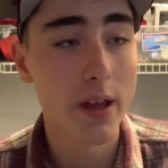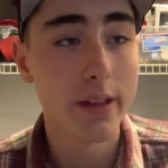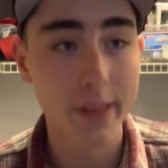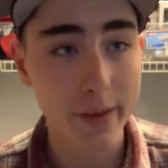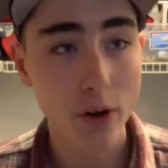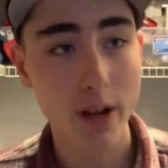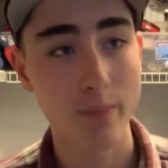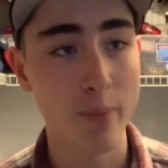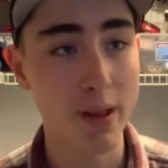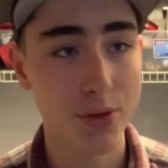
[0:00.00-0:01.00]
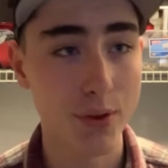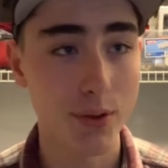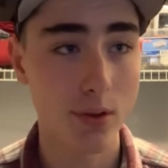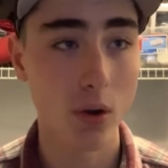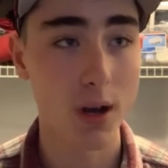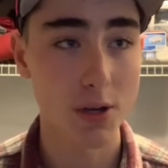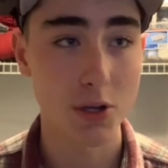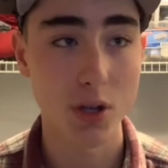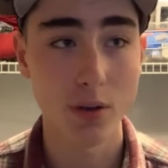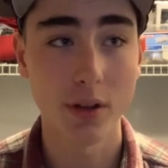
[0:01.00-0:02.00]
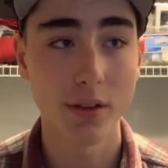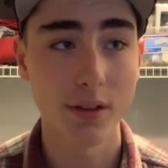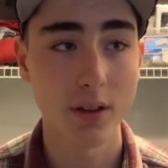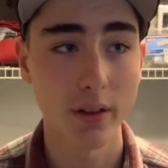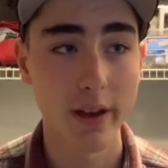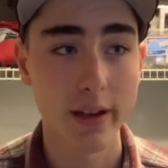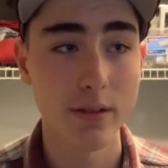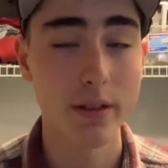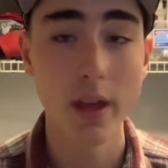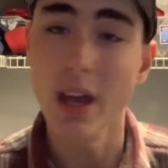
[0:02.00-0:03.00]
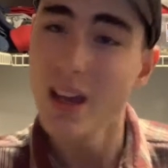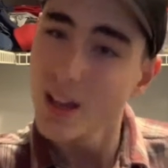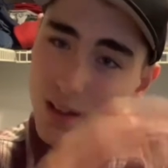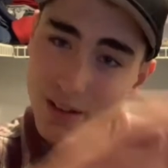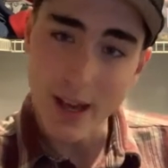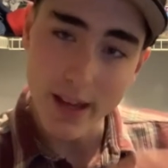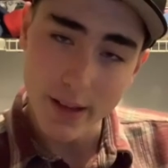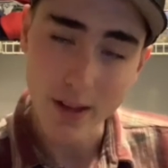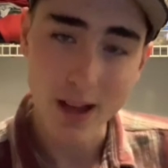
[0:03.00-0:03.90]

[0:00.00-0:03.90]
they've already been through this whole auto show, so this is the last ten.